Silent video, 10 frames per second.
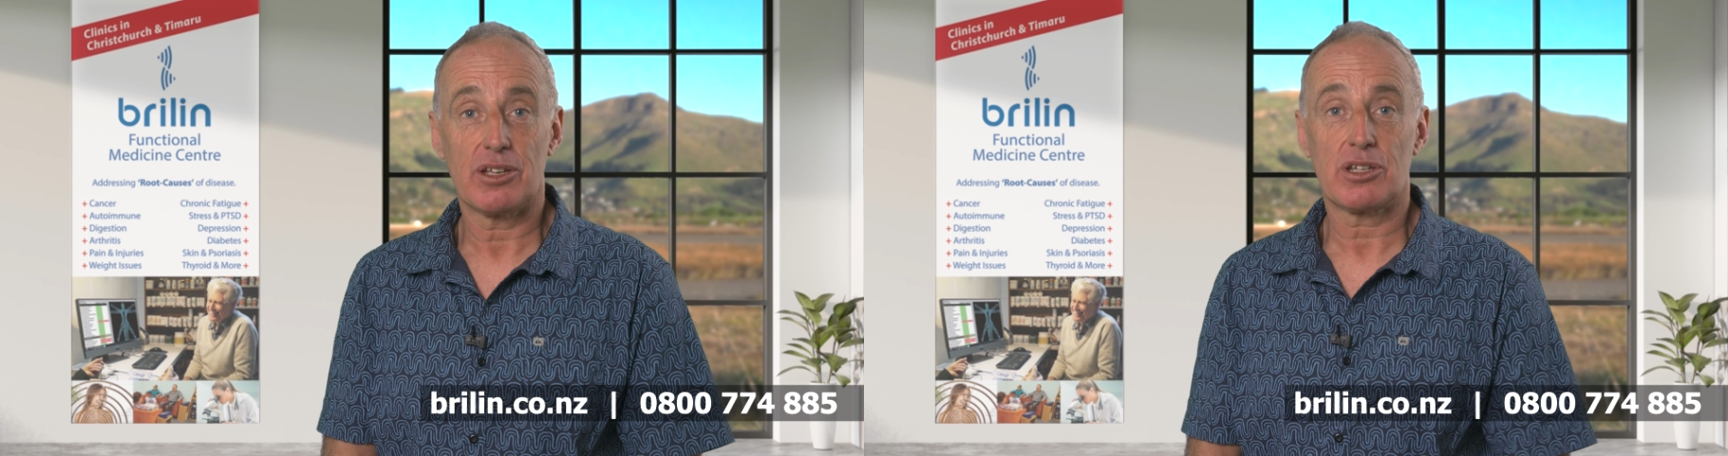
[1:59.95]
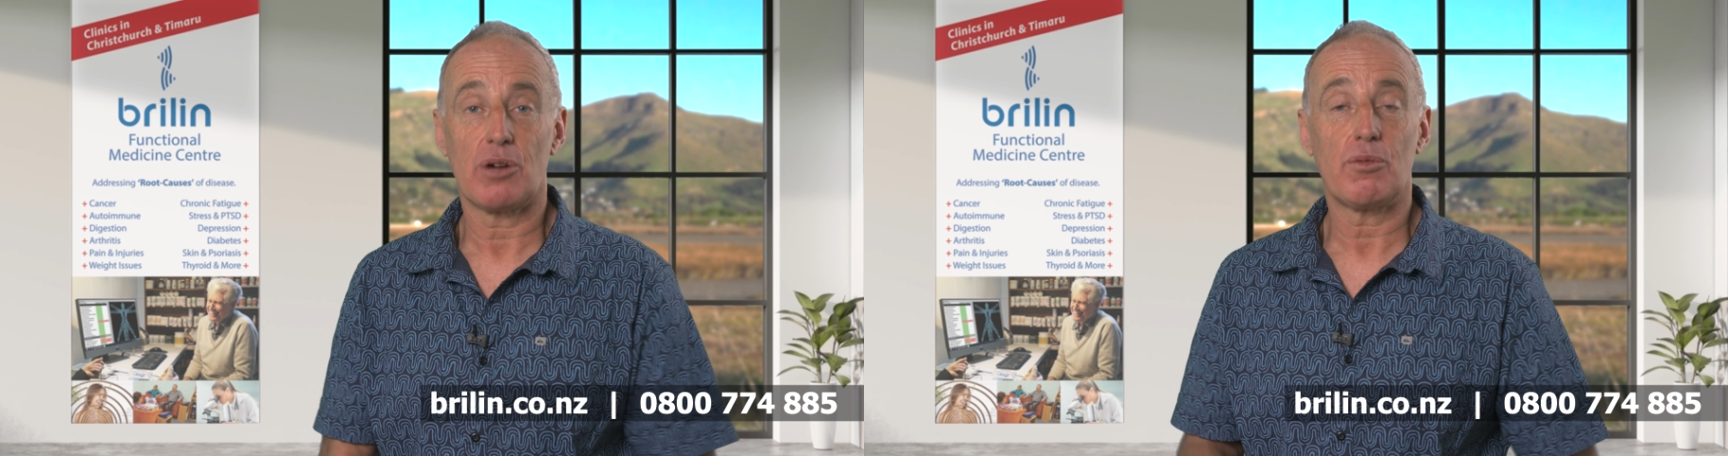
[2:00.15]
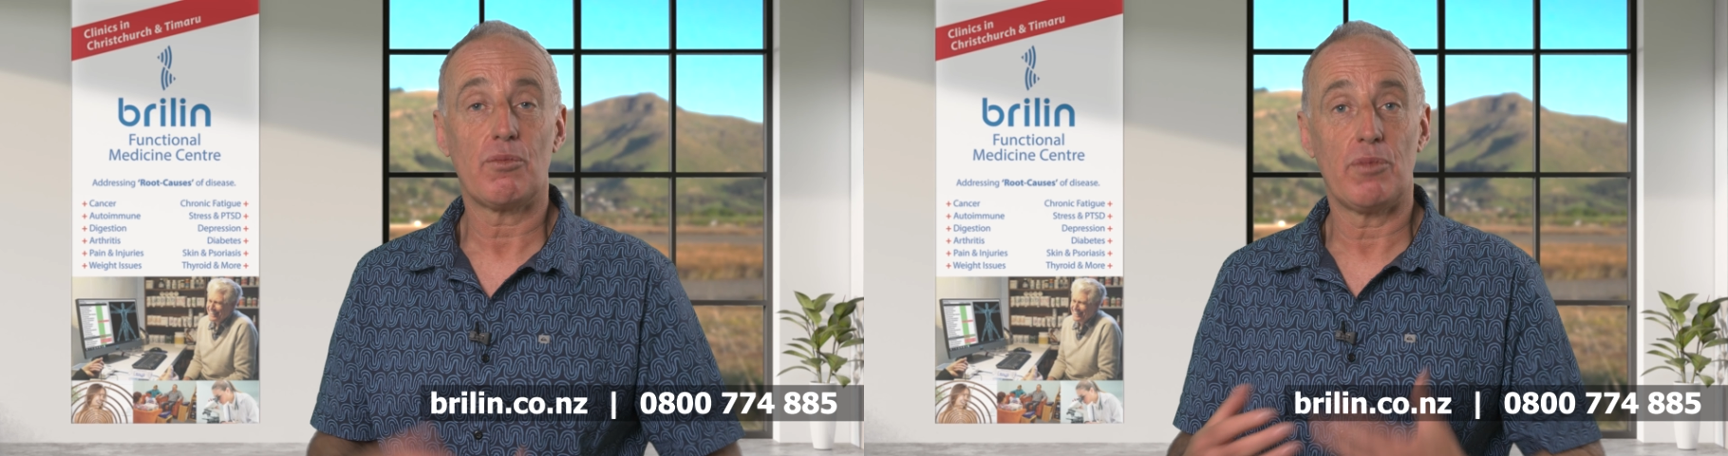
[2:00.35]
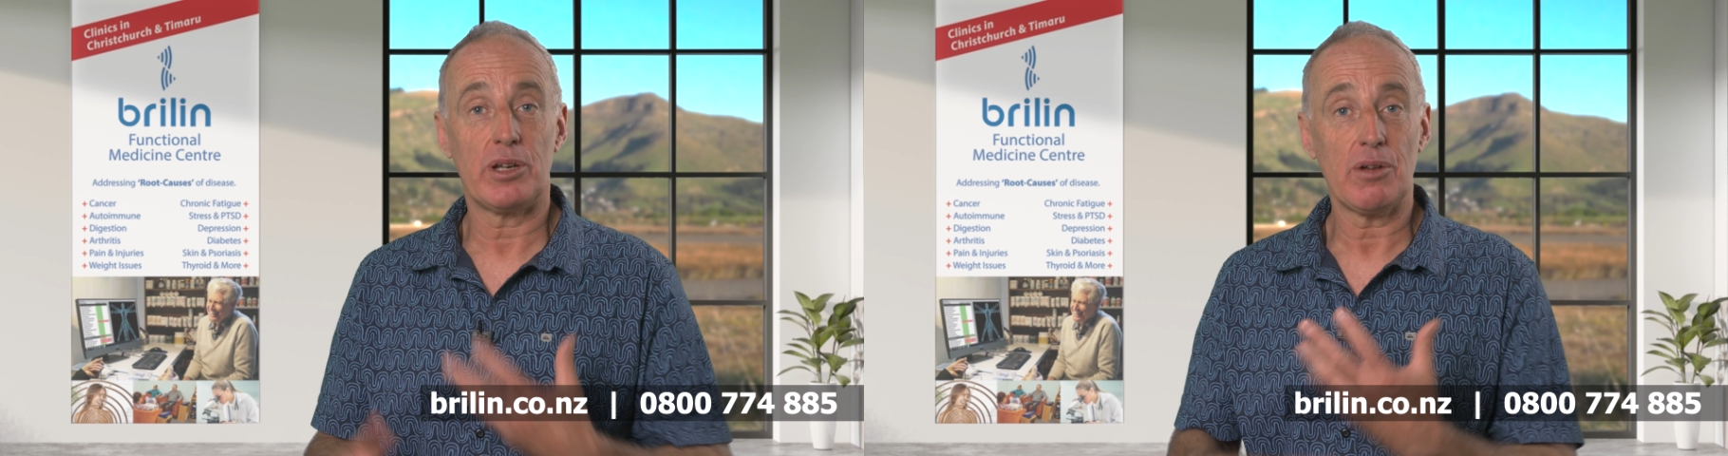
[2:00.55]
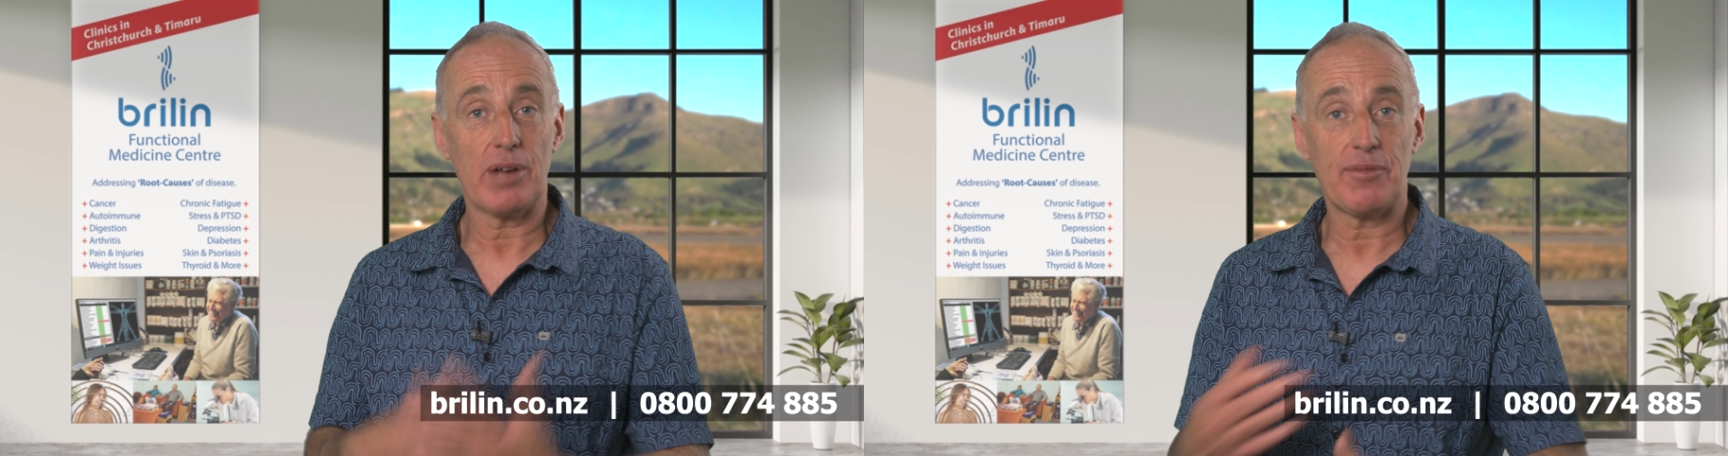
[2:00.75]
So we
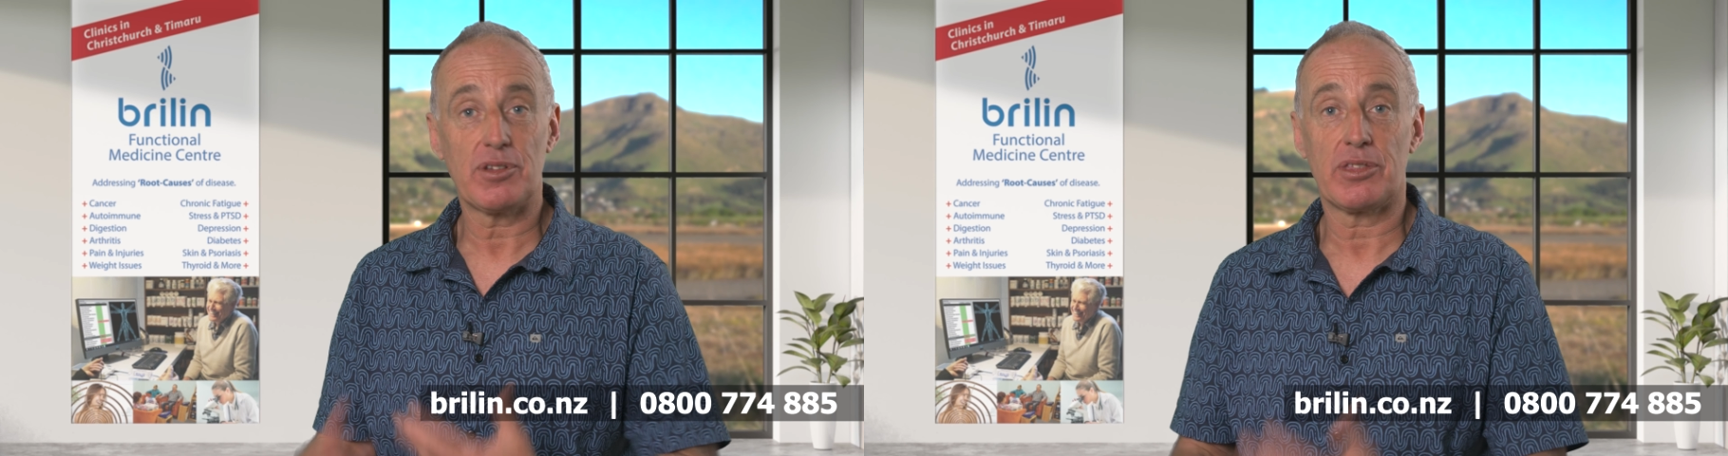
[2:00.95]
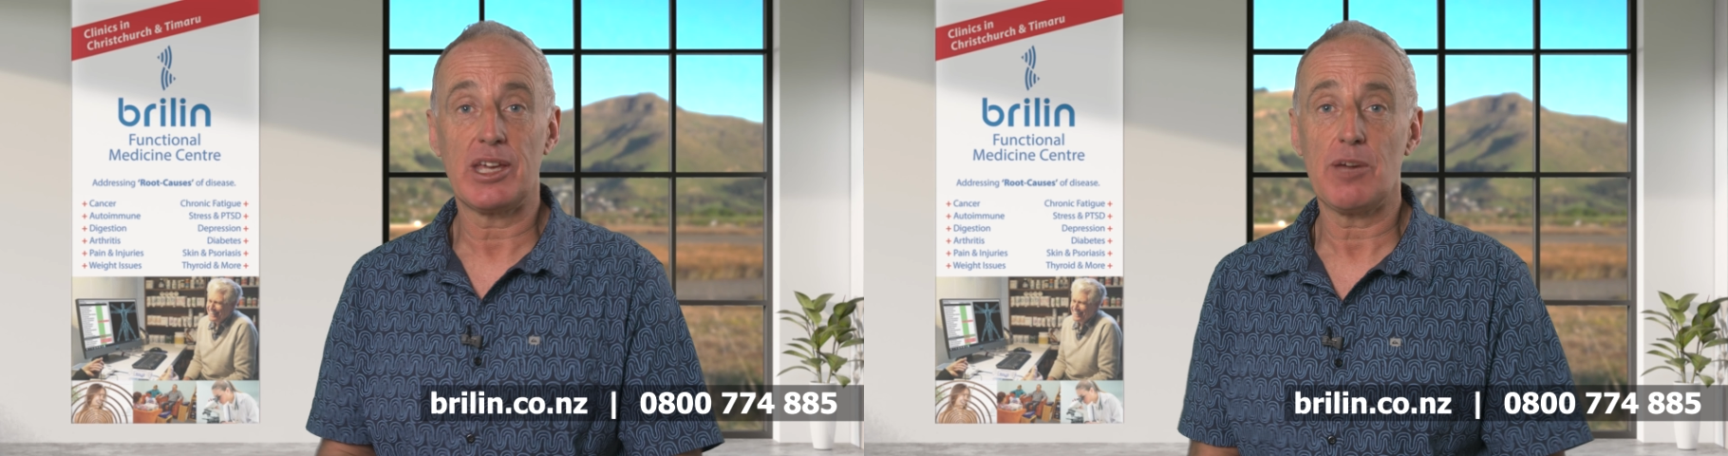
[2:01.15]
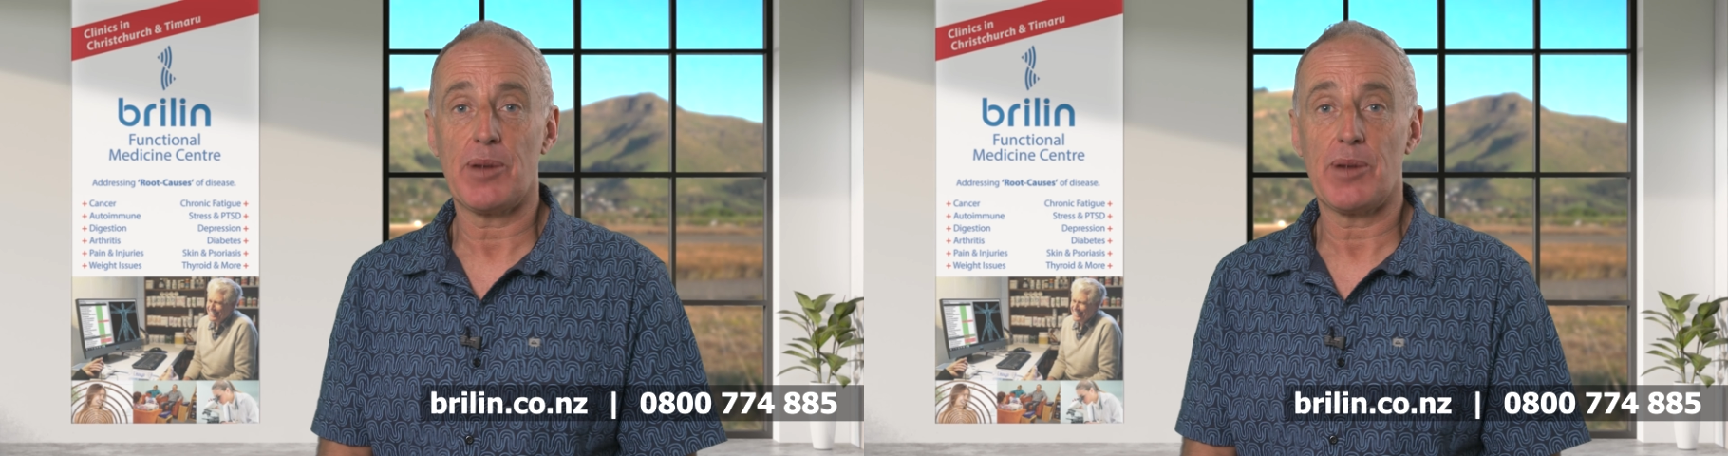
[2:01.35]
don't have to think